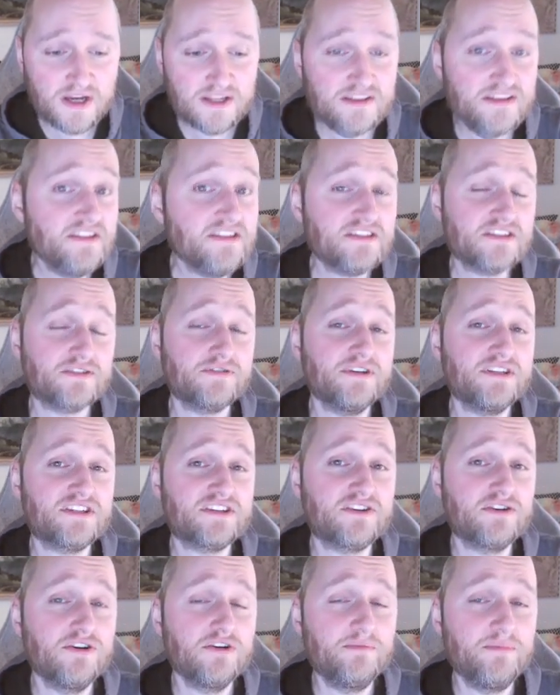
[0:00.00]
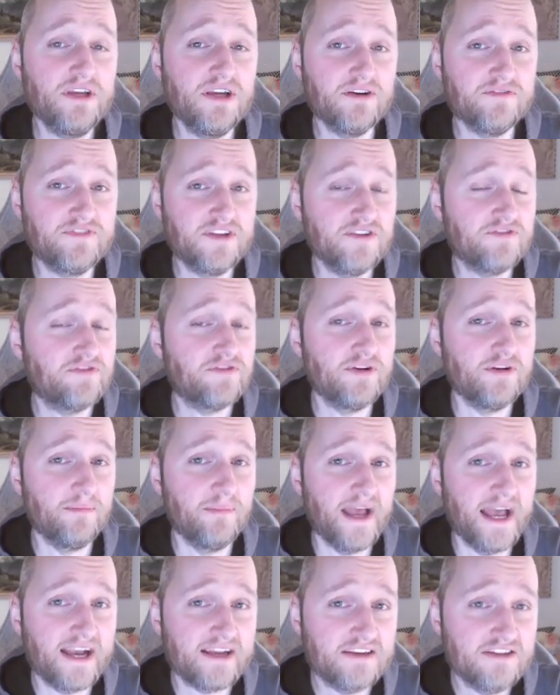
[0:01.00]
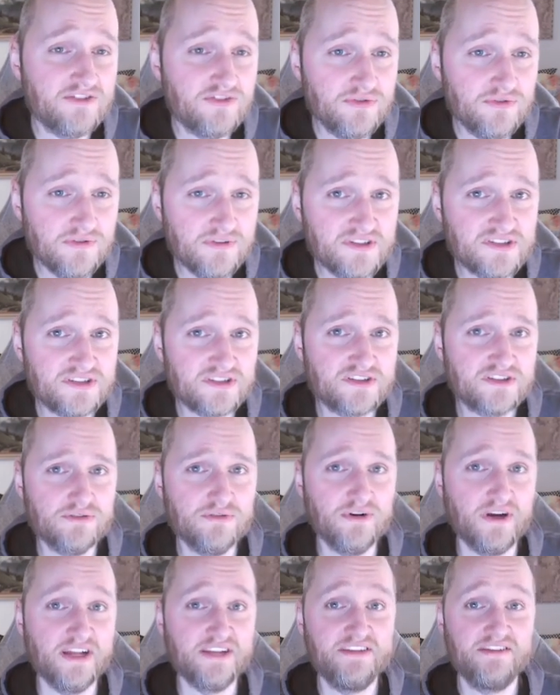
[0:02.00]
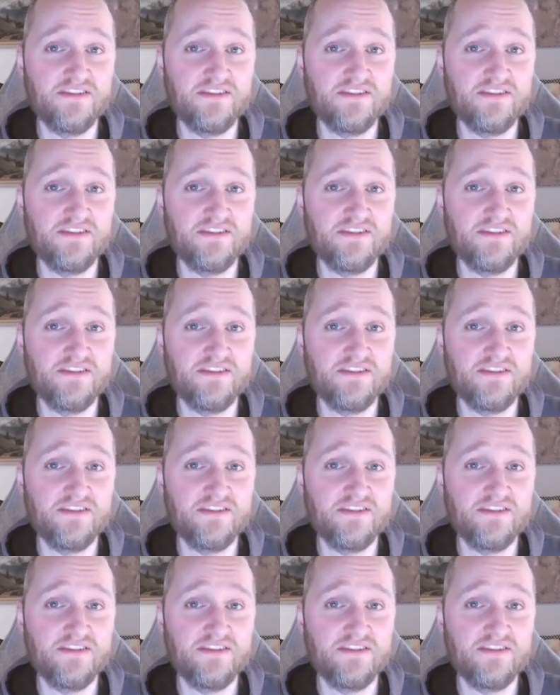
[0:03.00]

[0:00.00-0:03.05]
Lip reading: Districts could be of different magnitudes, so a